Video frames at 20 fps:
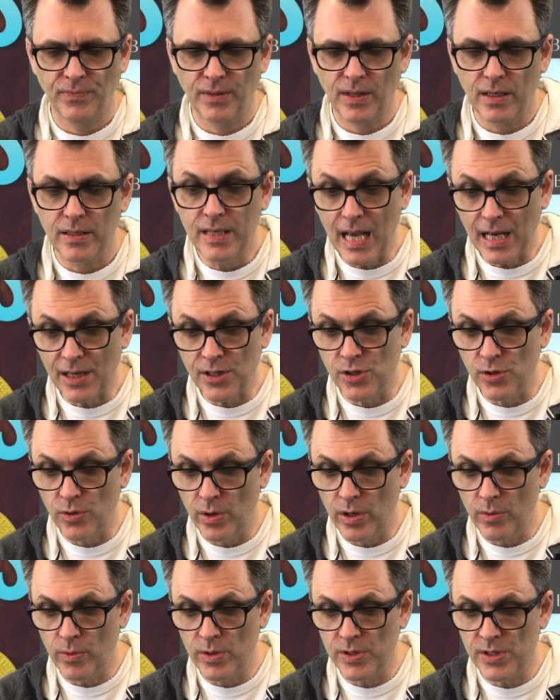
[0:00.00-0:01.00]
Next to
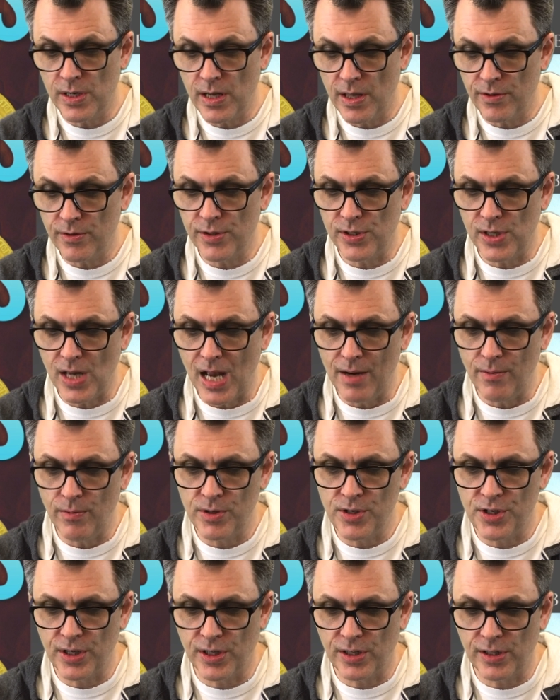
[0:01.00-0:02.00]
it was another sign
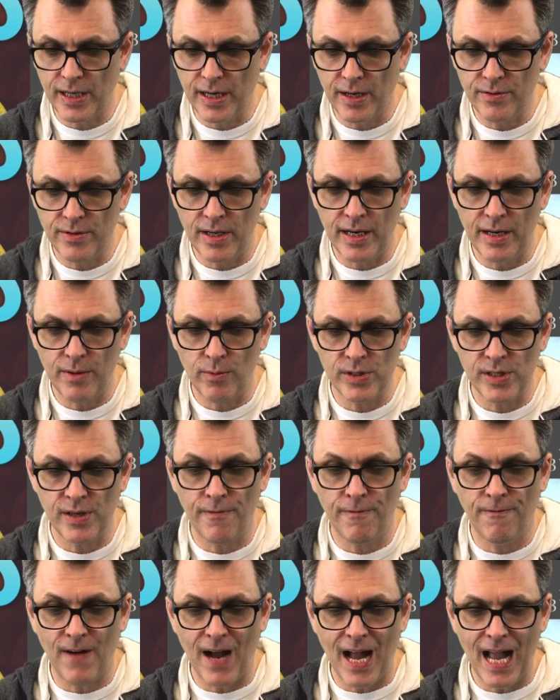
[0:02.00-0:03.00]
which declared that it was a
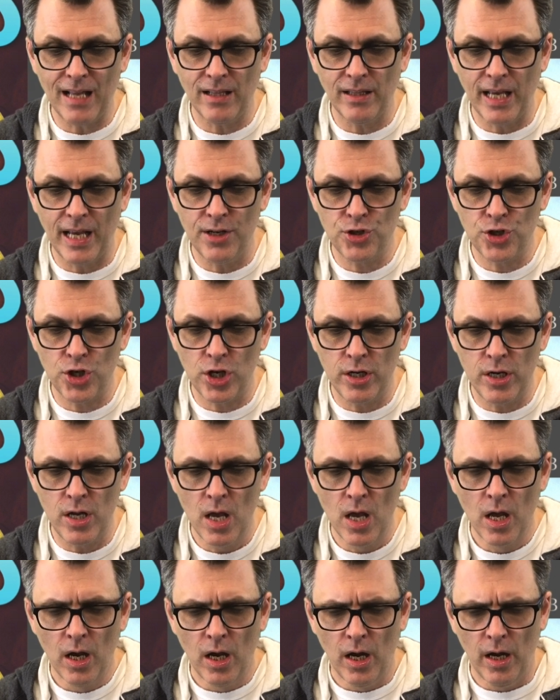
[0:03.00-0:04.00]
violation
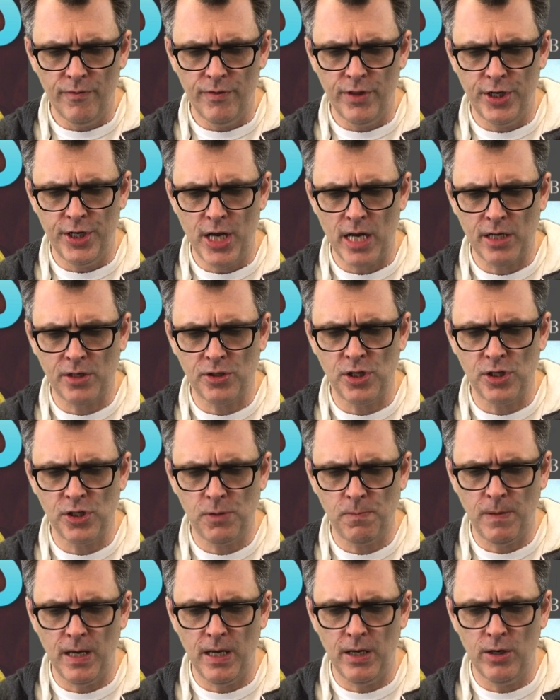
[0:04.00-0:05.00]
of the Texas
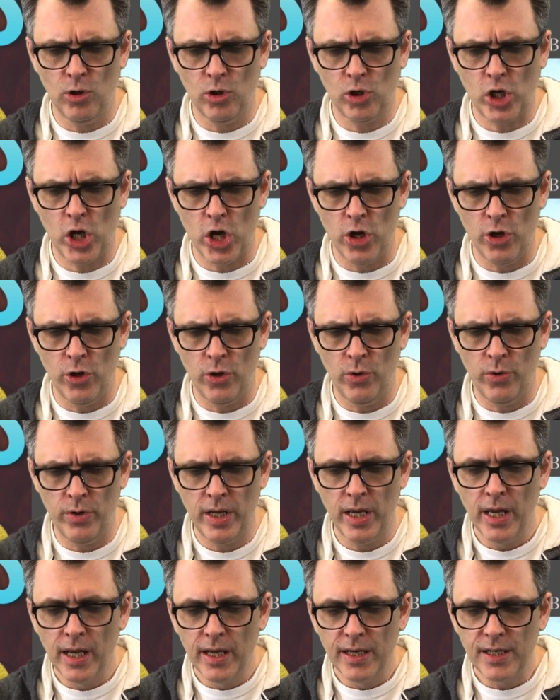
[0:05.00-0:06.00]
Penal Code
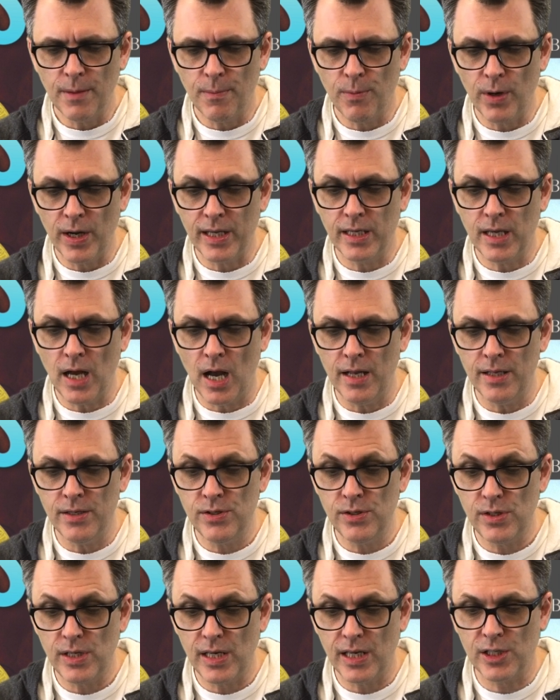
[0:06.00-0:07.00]
to bring
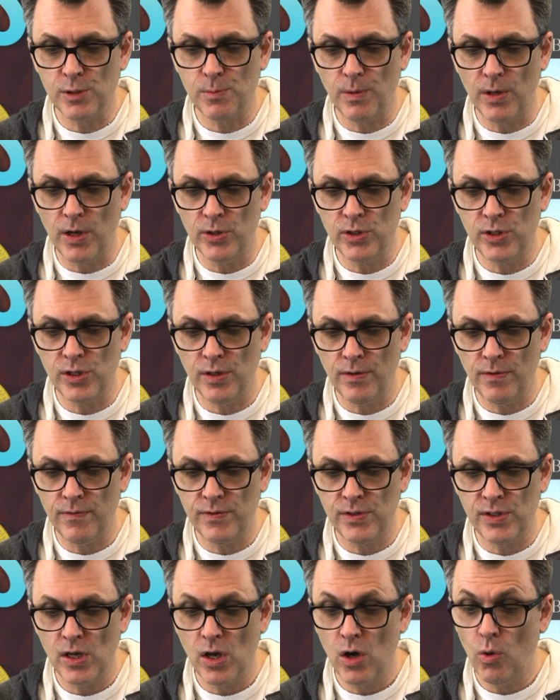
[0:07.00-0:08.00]
guns,
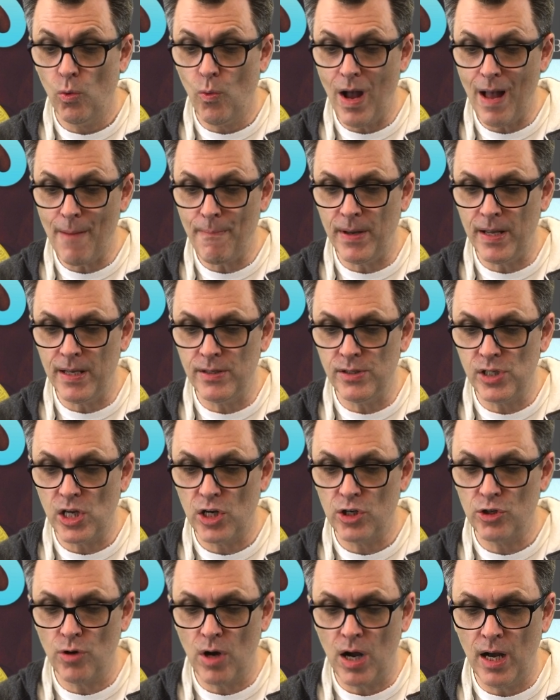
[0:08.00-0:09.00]
explosives, weapons,
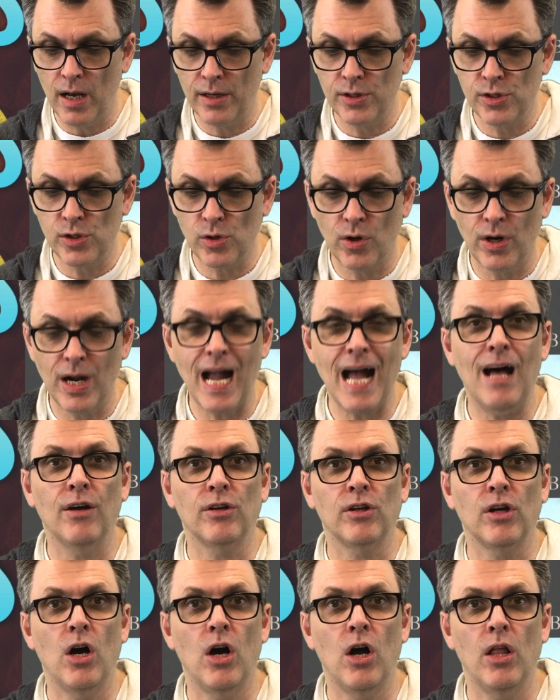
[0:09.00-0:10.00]
drugs, or
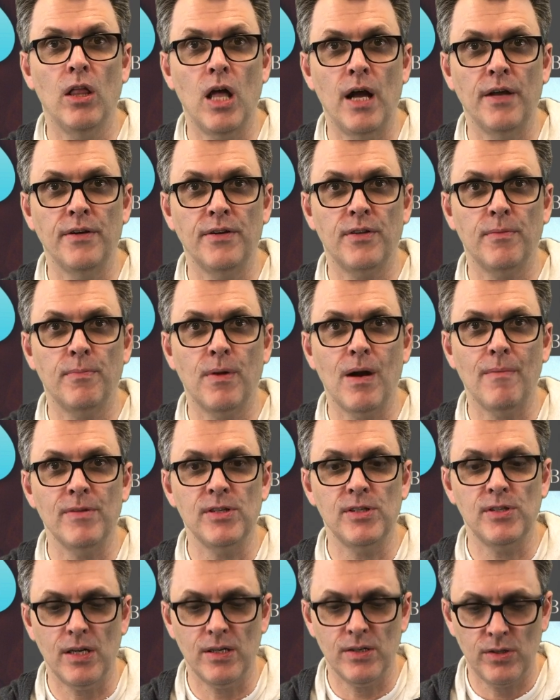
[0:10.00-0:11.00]
alcohol onto the
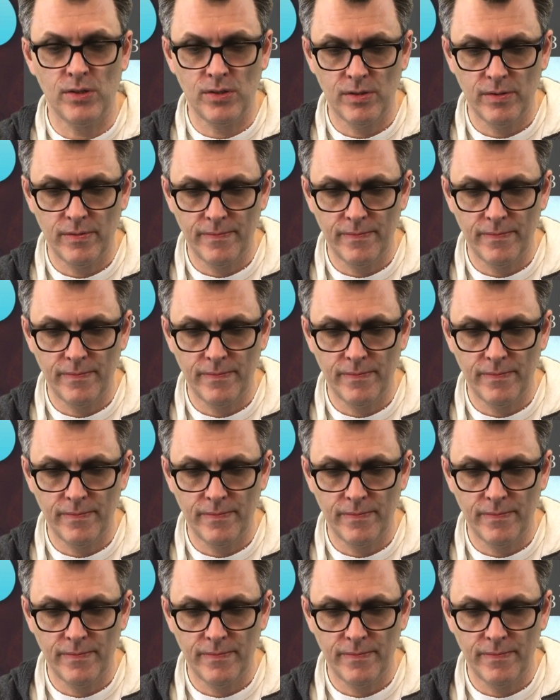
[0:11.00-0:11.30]
premises.